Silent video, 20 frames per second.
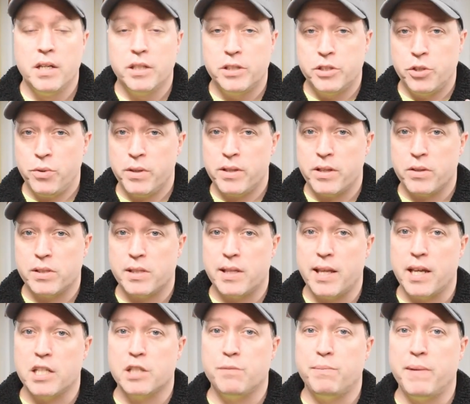Two of those
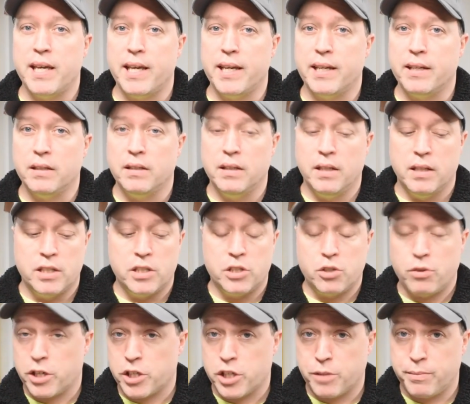things being
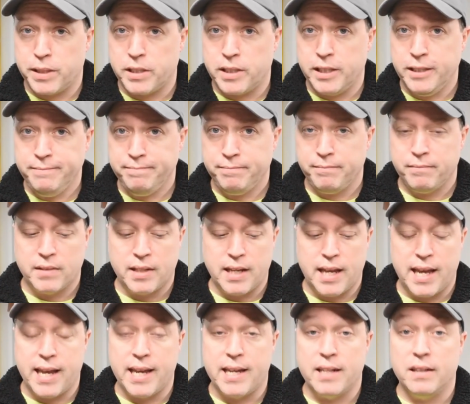structure building
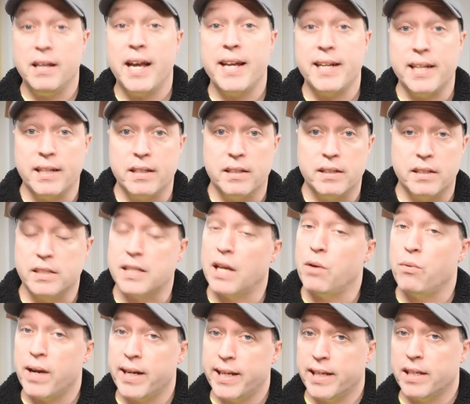and lighting, because I
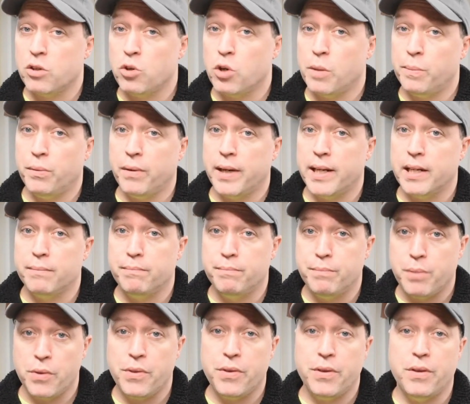want to incorporate
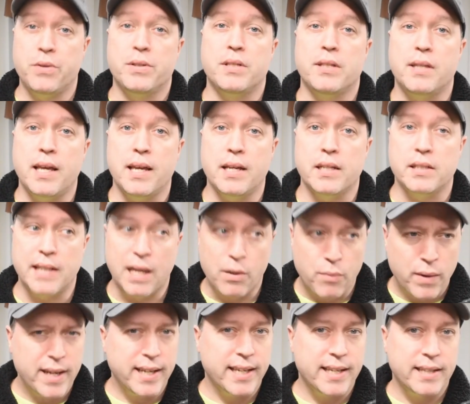both of those things. I
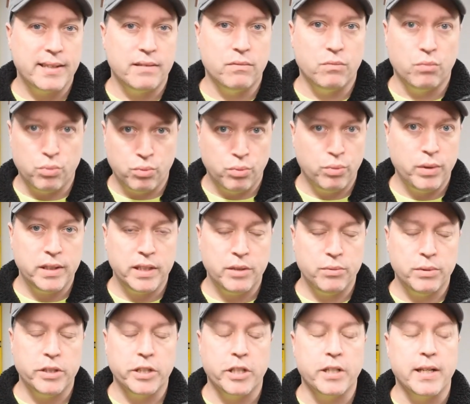want to get really,
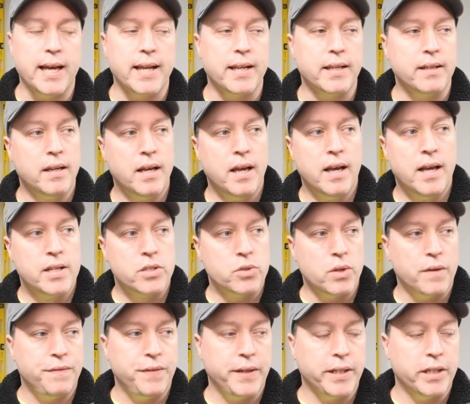really good at it. So
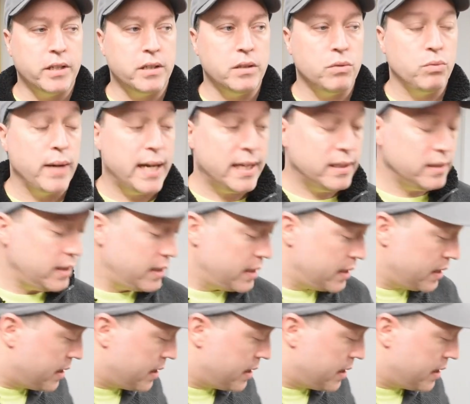I figured, well,